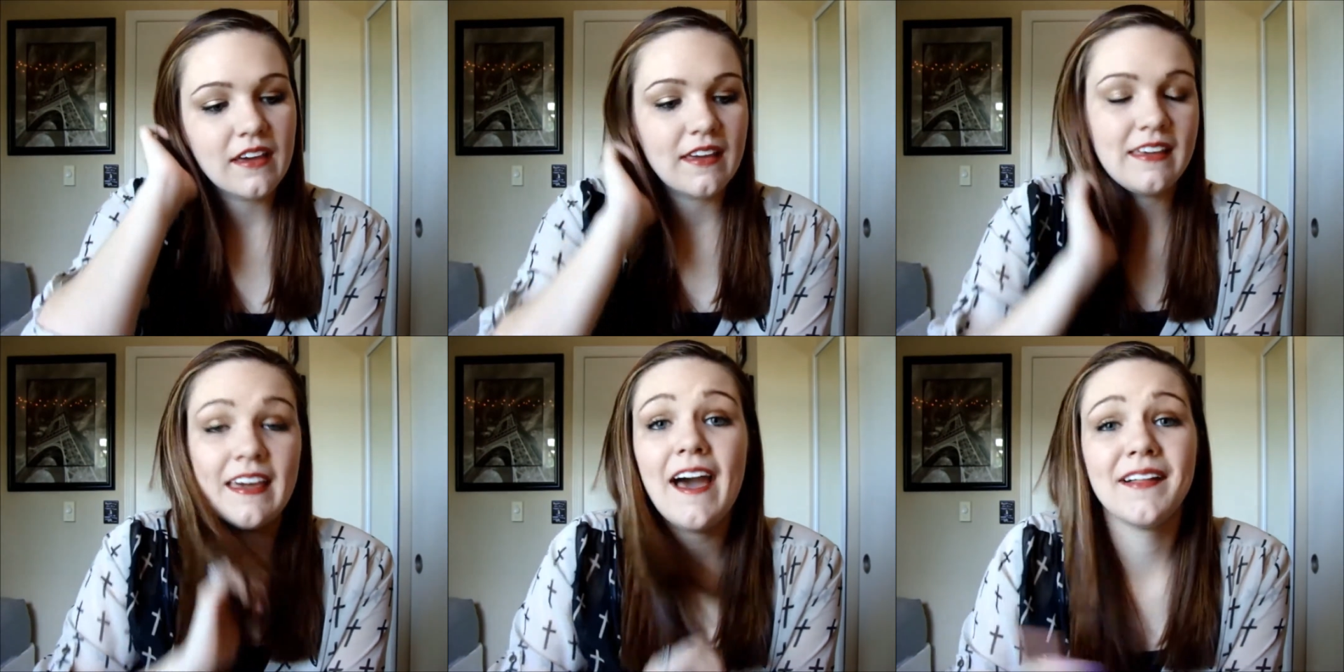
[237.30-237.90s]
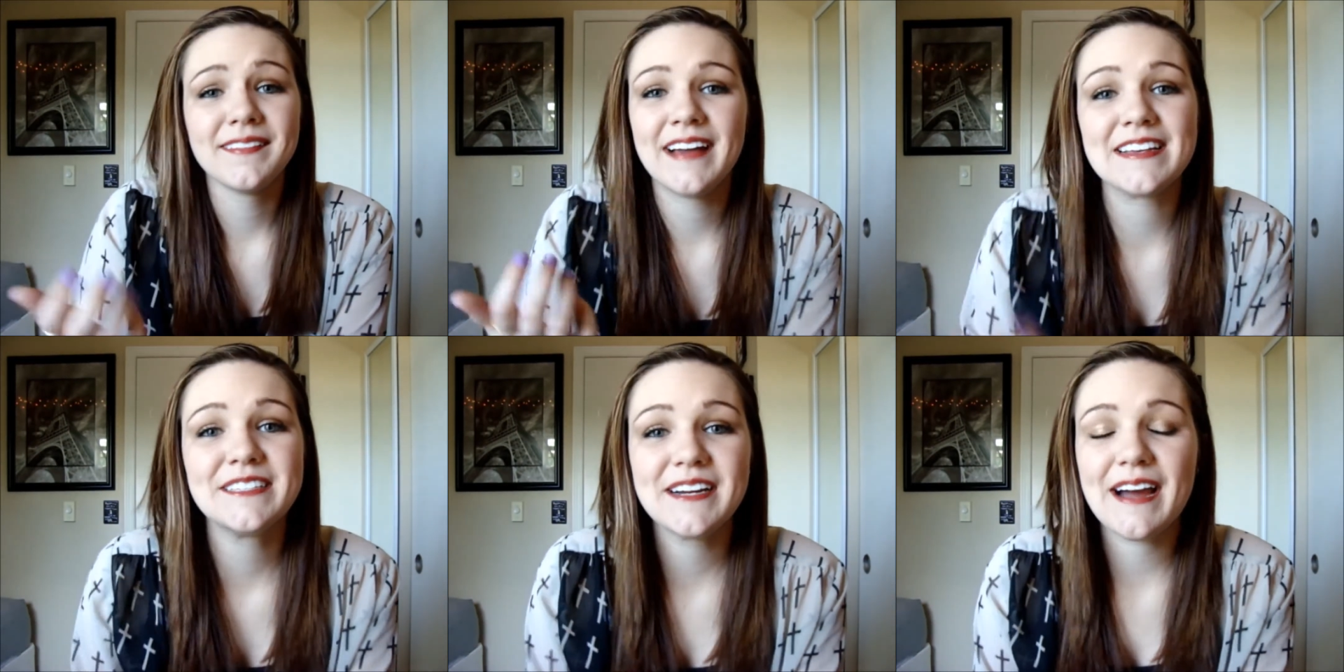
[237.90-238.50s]
yeah,
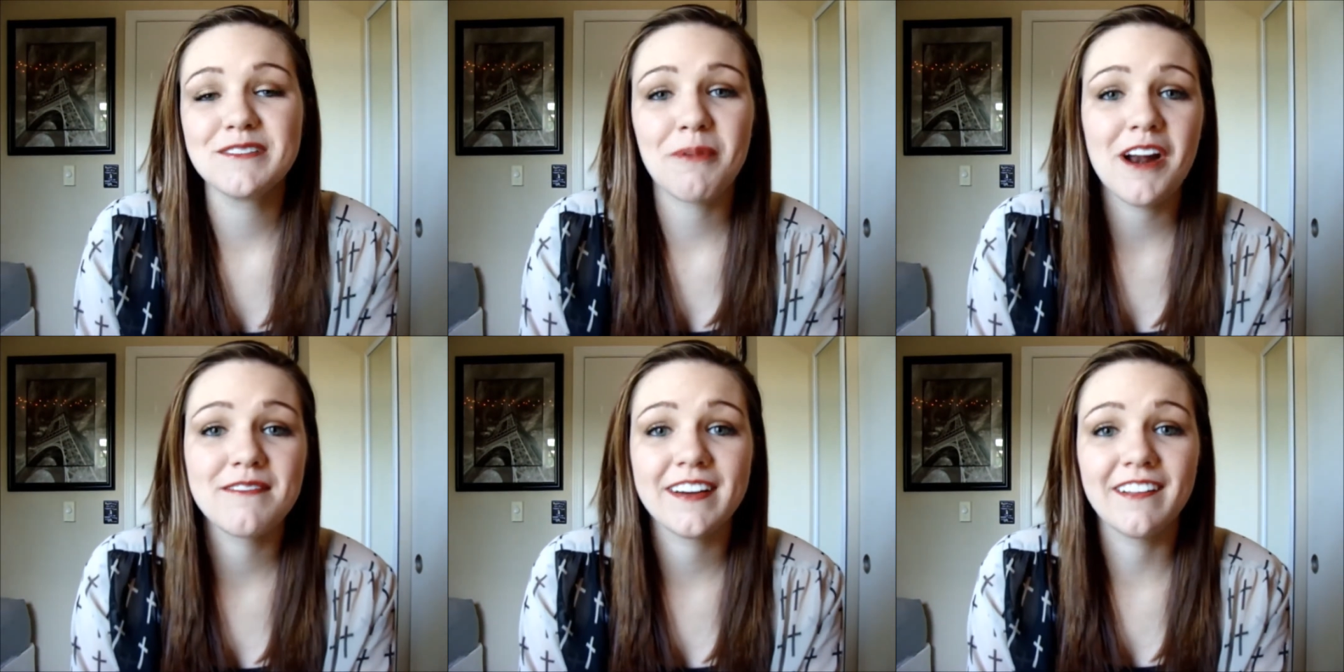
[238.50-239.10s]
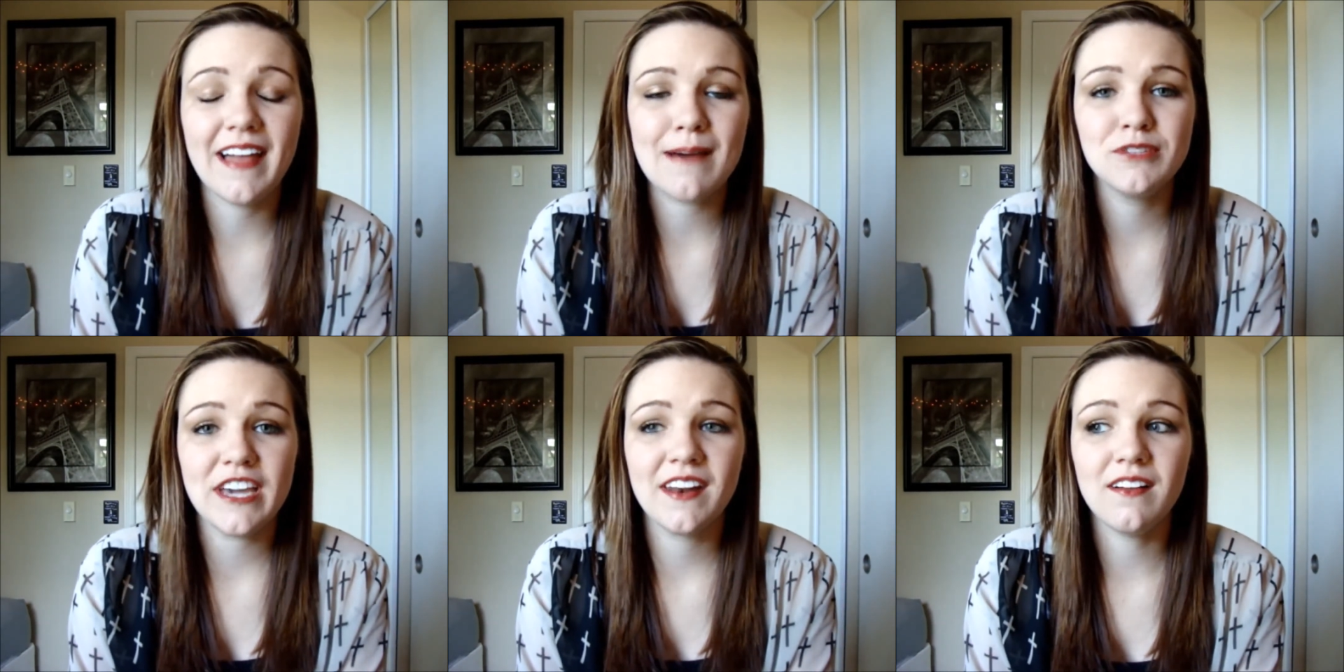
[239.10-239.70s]
last year I was part of a collab
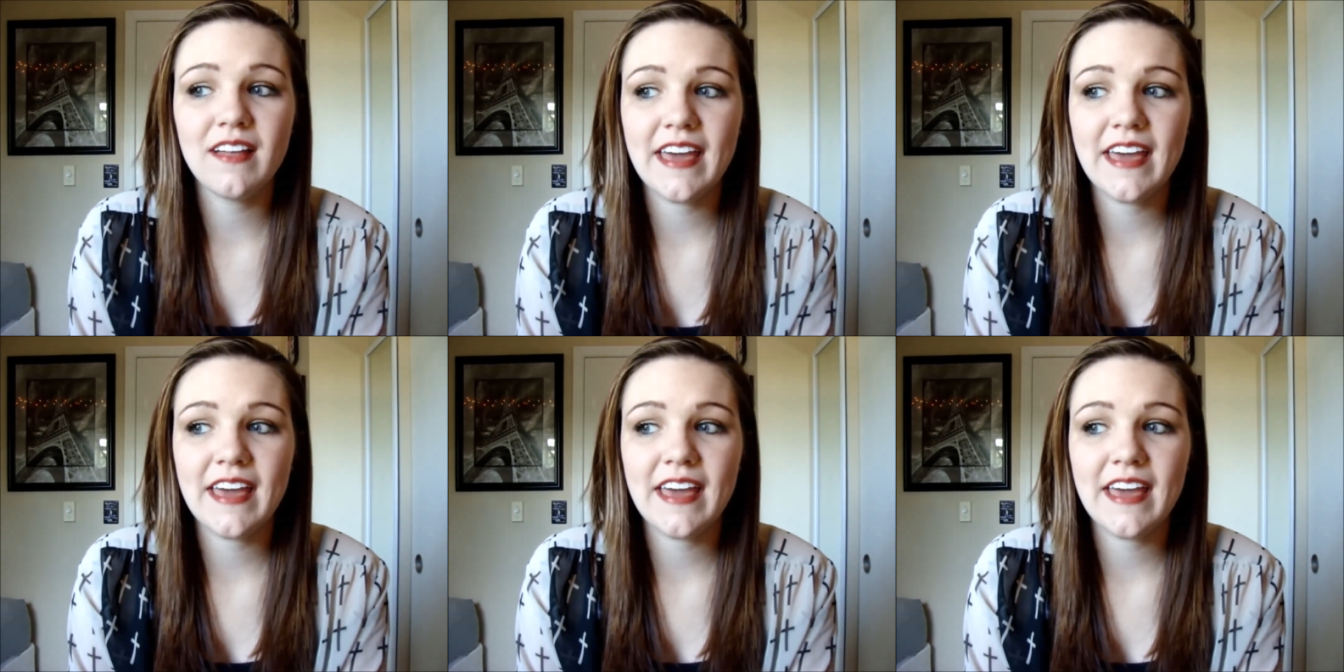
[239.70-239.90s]
channel,